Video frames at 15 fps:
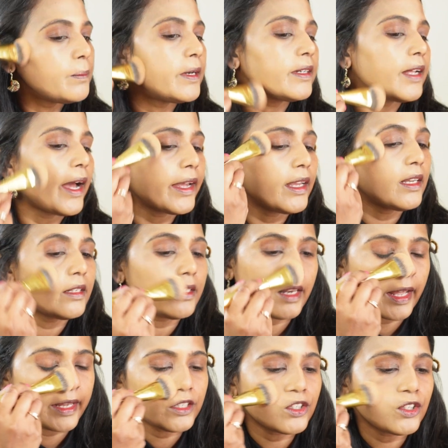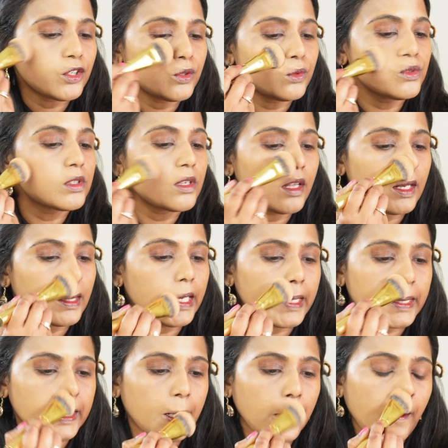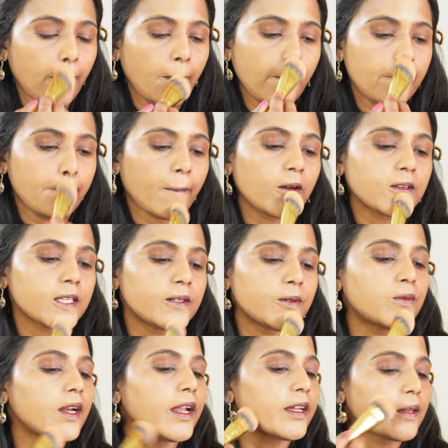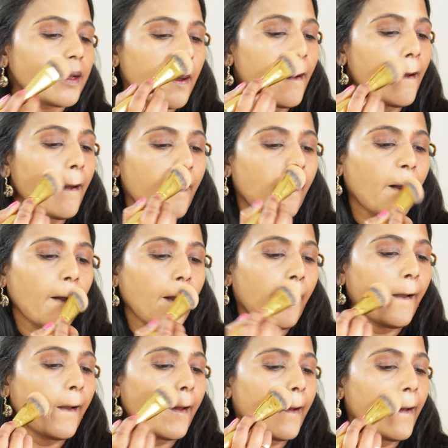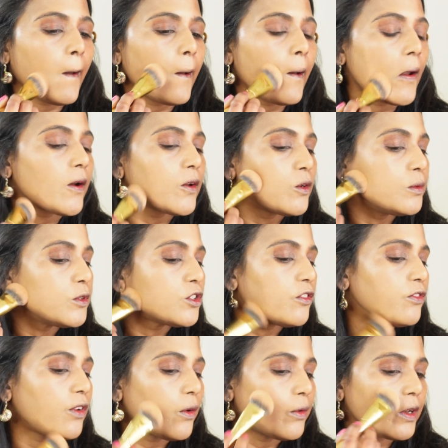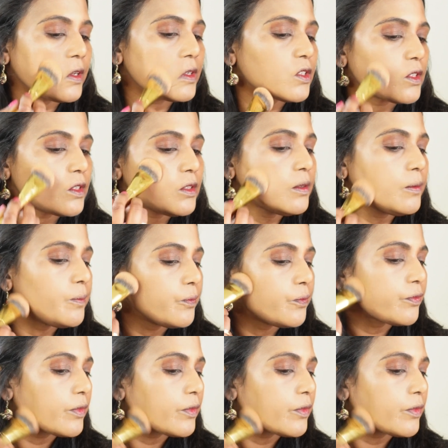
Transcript: but I like to use a little because I don't like too much of foundation.